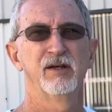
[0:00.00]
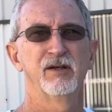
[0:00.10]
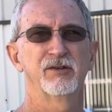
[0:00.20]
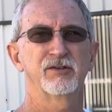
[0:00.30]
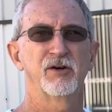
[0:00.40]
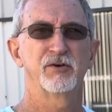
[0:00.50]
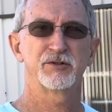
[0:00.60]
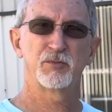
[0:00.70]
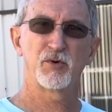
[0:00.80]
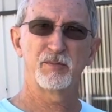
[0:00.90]
so it's
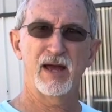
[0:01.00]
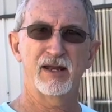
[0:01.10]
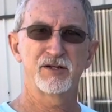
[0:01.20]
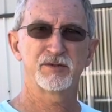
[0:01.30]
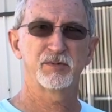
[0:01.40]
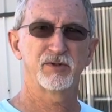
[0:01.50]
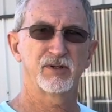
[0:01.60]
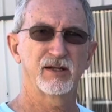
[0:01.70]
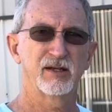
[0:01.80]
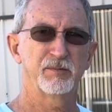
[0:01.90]
more manageable,
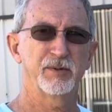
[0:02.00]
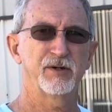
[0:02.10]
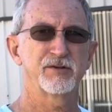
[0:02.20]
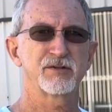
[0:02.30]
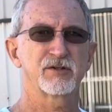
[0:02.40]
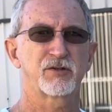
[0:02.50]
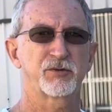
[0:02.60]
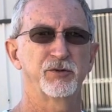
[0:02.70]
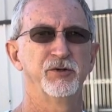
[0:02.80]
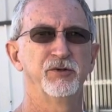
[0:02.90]
and it appears to
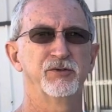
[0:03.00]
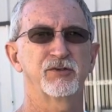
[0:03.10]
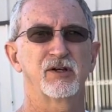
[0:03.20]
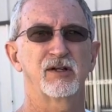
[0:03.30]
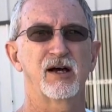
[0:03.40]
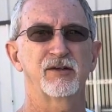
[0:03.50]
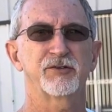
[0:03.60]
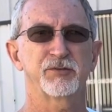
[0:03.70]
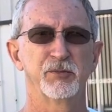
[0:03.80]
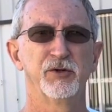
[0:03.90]
cruise a lot
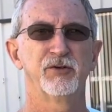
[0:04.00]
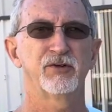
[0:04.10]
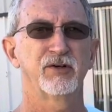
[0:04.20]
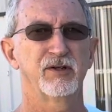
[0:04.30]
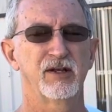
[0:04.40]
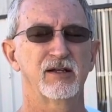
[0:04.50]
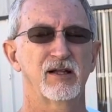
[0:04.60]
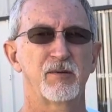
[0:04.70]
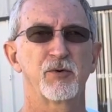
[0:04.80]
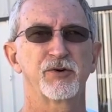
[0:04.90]
smoother and a
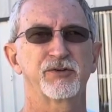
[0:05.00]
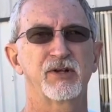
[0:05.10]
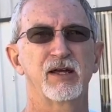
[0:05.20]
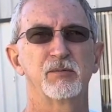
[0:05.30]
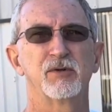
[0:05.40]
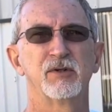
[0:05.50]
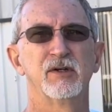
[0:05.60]
lot more stable.